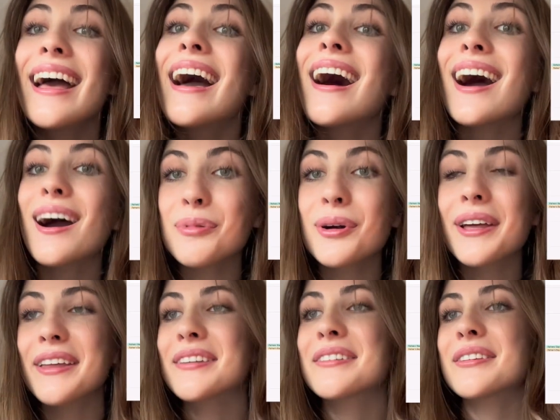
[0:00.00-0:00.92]
Apple
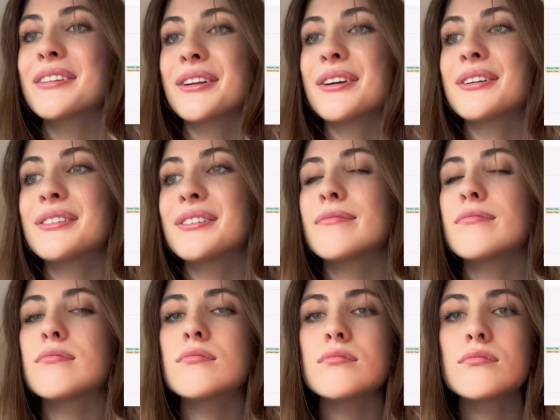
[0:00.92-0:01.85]
Calendar,
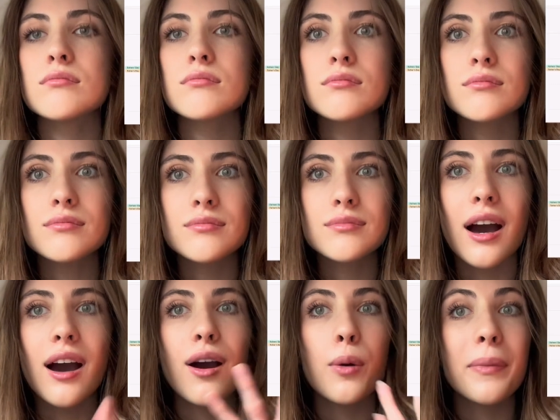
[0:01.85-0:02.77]

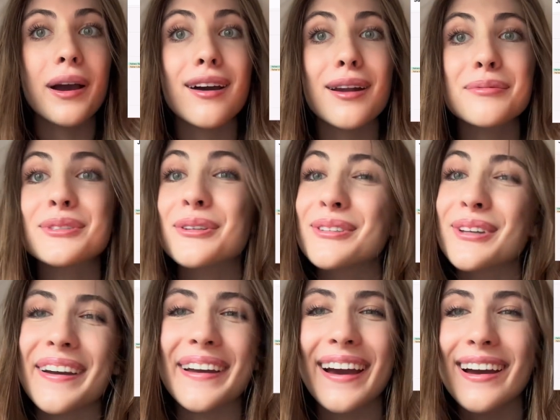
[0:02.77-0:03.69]
oh my god, I'm so
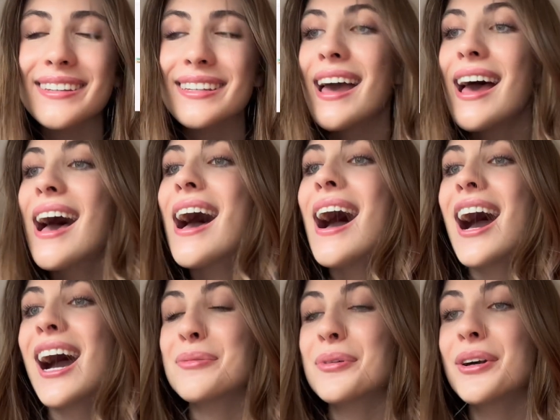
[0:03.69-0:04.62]
sorry guys.
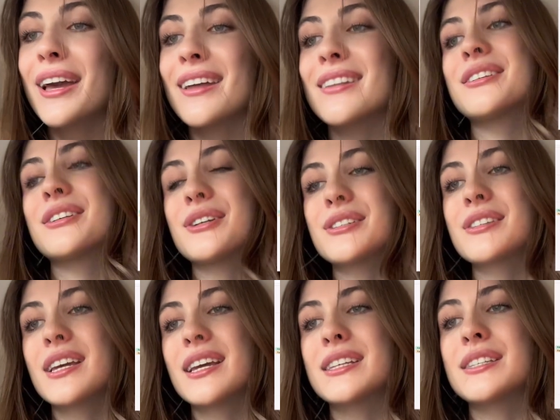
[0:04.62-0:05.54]
Apple Calendars
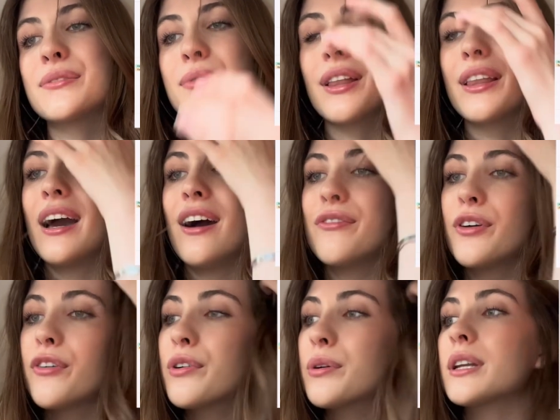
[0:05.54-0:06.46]
is really
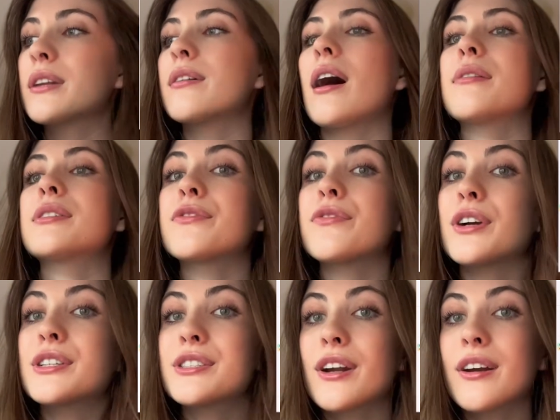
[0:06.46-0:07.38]
helpful for when I was
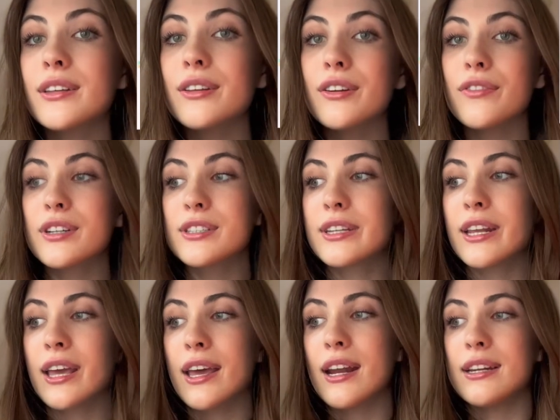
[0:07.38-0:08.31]
first starting
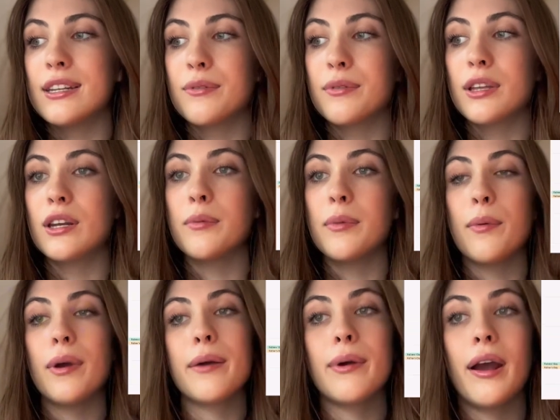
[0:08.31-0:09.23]
university and I didn't really know my
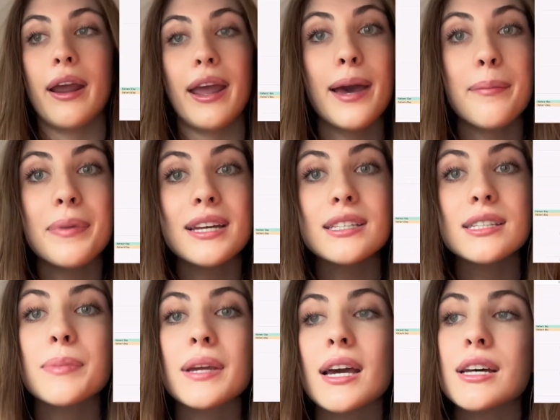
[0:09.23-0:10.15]
way around
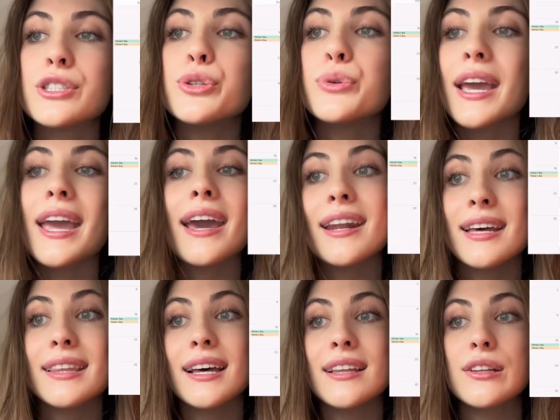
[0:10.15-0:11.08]
campus because you can't
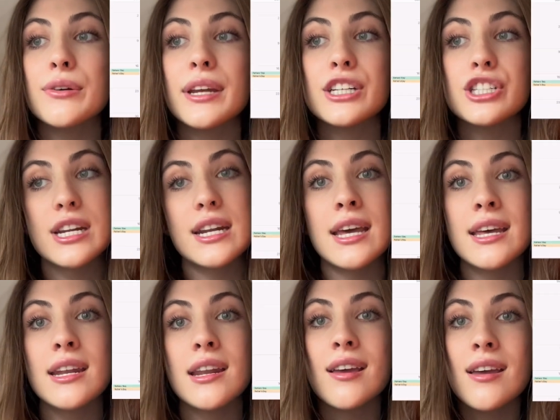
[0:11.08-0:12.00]
add that location
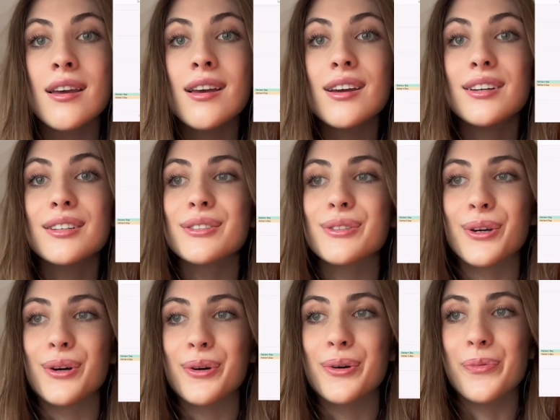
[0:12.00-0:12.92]
in.
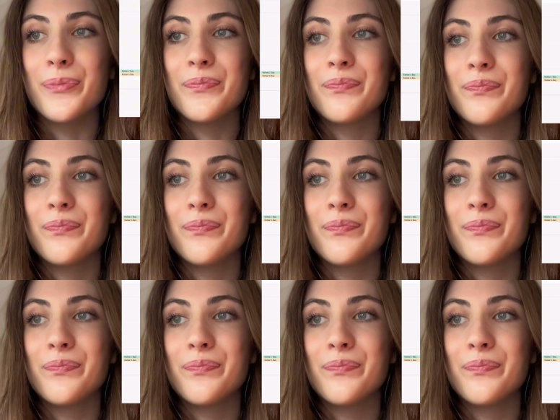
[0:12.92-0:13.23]
So